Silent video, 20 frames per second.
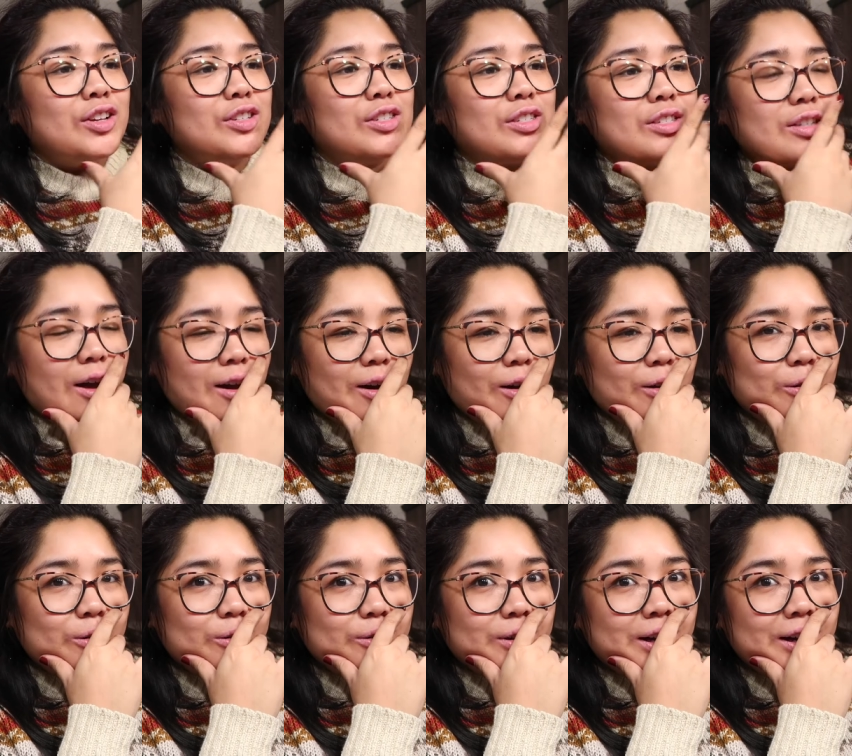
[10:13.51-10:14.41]

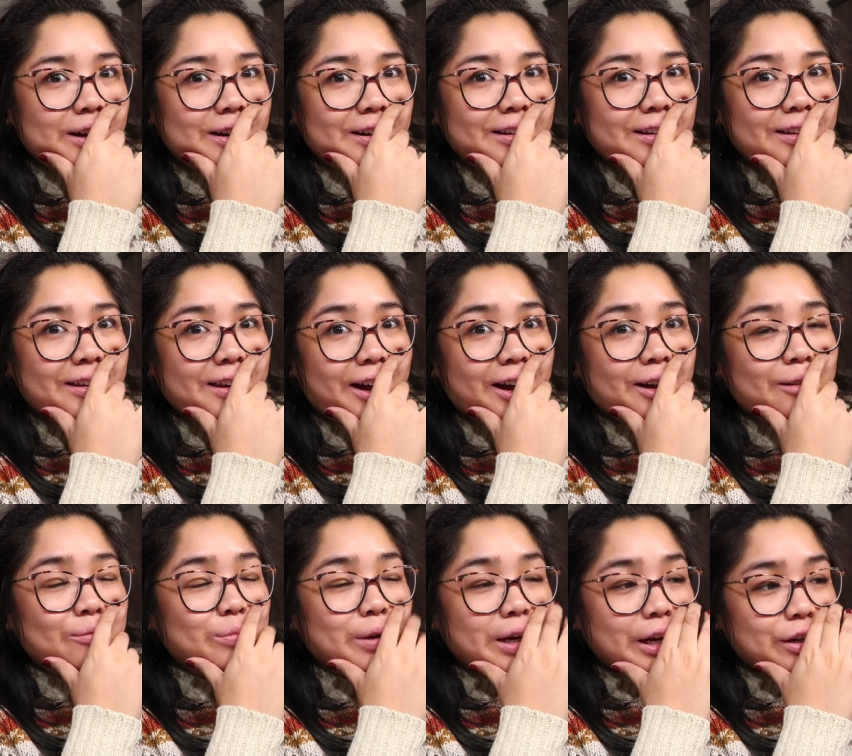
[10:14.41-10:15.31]
So
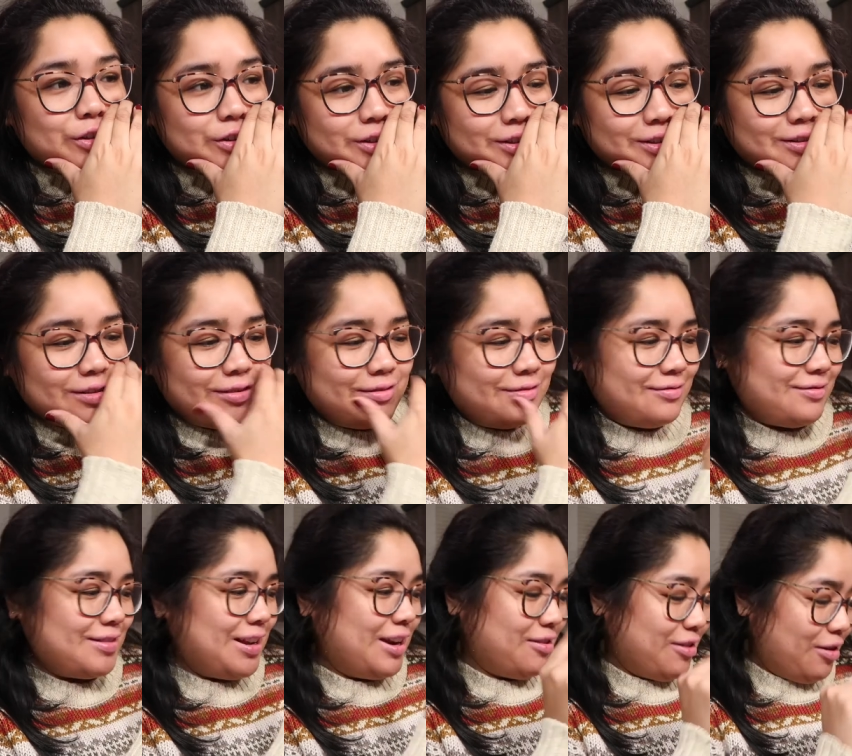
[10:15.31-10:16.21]
yeah, but I just,
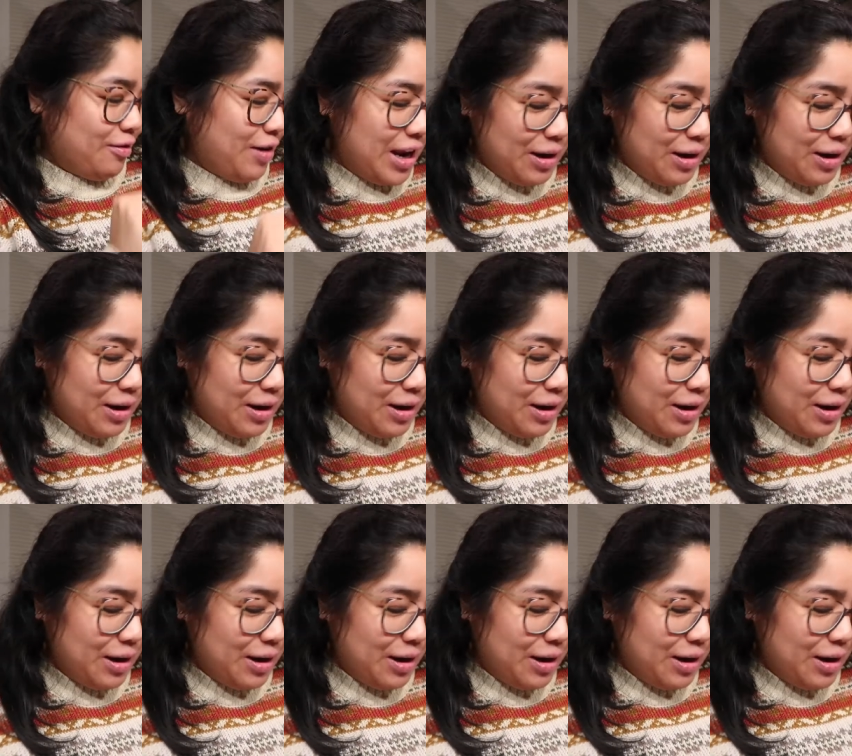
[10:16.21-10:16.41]
I don't know.